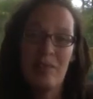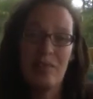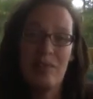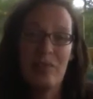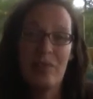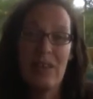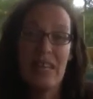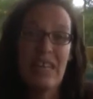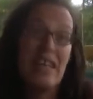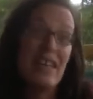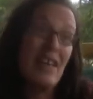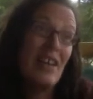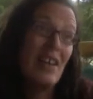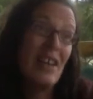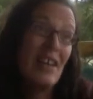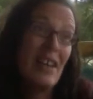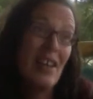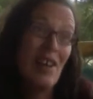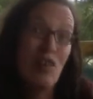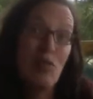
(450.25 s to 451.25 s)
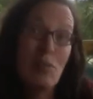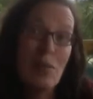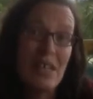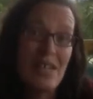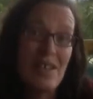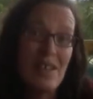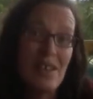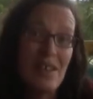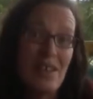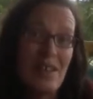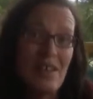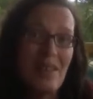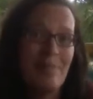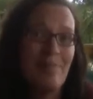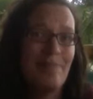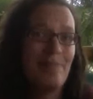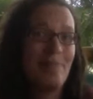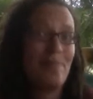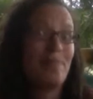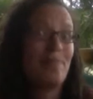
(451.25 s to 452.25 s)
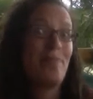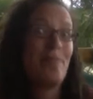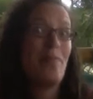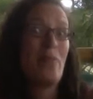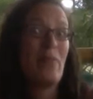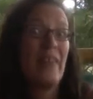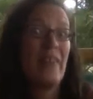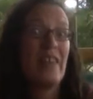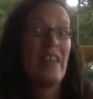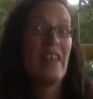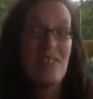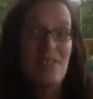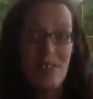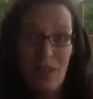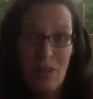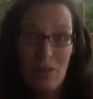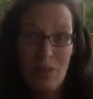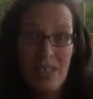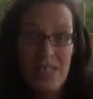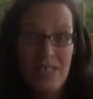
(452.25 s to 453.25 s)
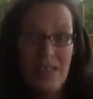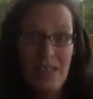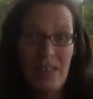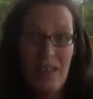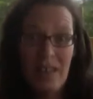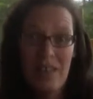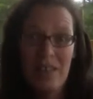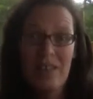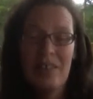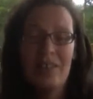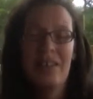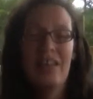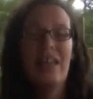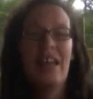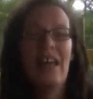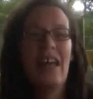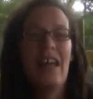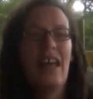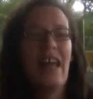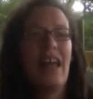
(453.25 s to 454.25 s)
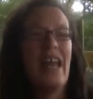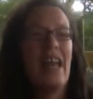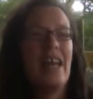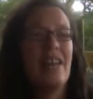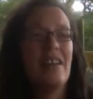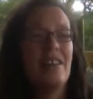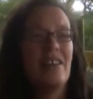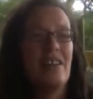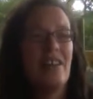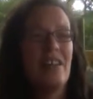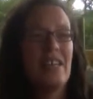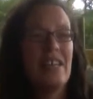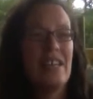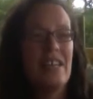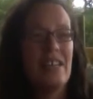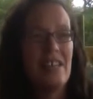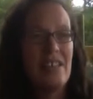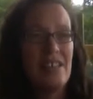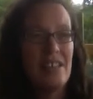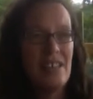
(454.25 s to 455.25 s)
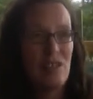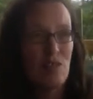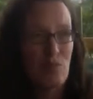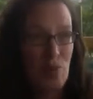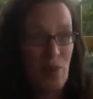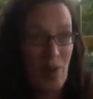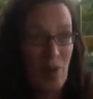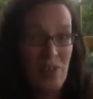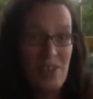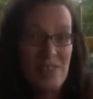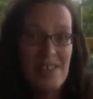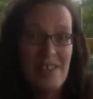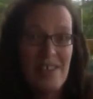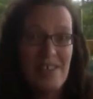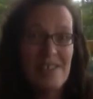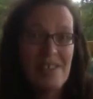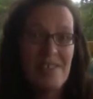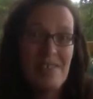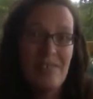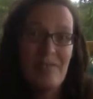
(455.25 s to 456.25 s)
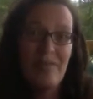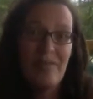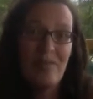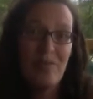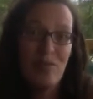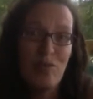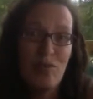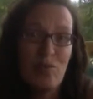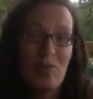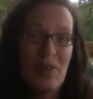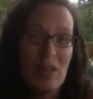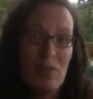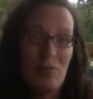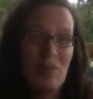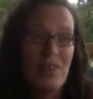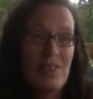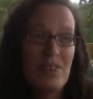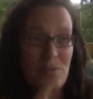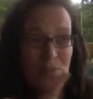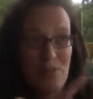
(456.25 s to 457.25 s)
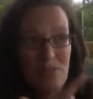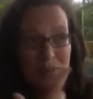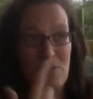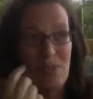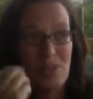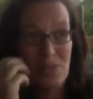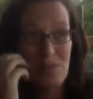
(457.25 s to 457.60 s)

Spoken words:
we help each other, get to know each other, and in the process form networks which we're